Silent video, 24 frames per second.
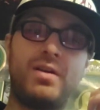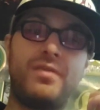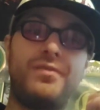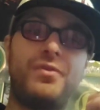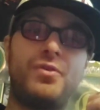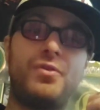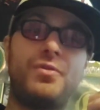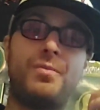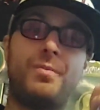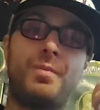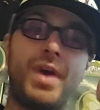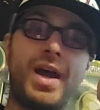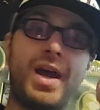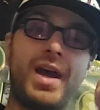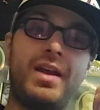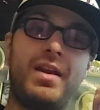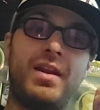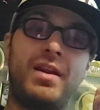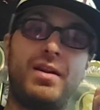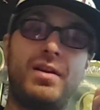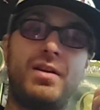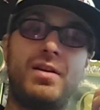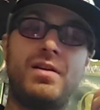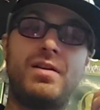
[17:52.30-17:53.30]
or if you're mad
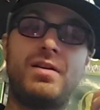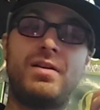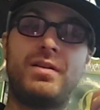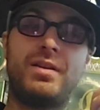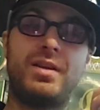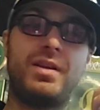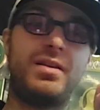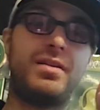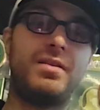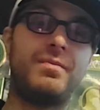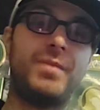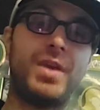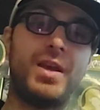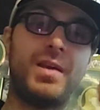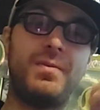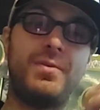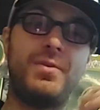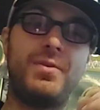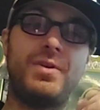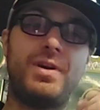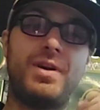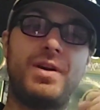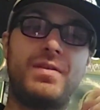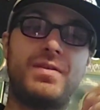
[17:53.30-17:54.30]
at her, then
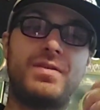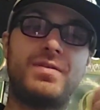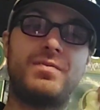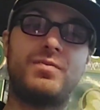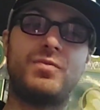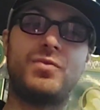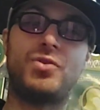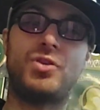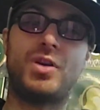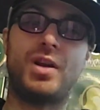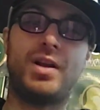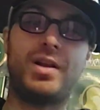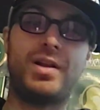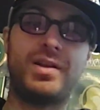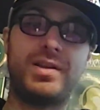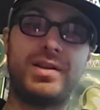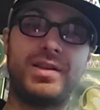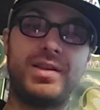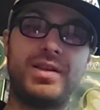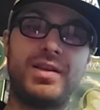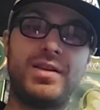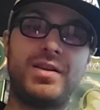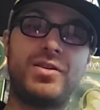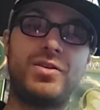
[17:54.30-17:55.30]
maybe you have some
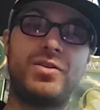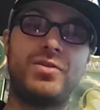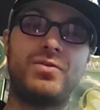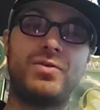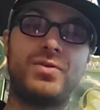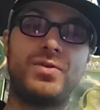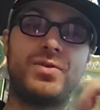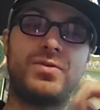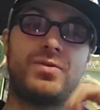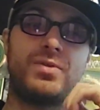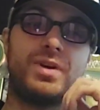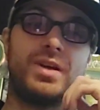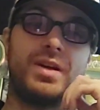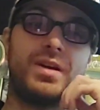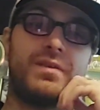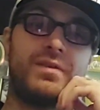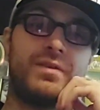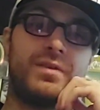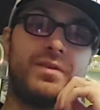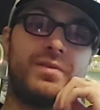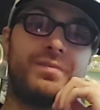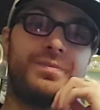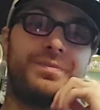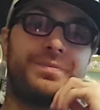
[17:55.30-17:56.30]
jealousy issues or
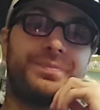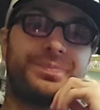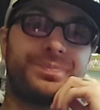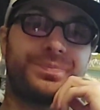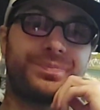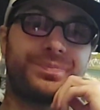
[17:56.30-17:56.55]
whatever.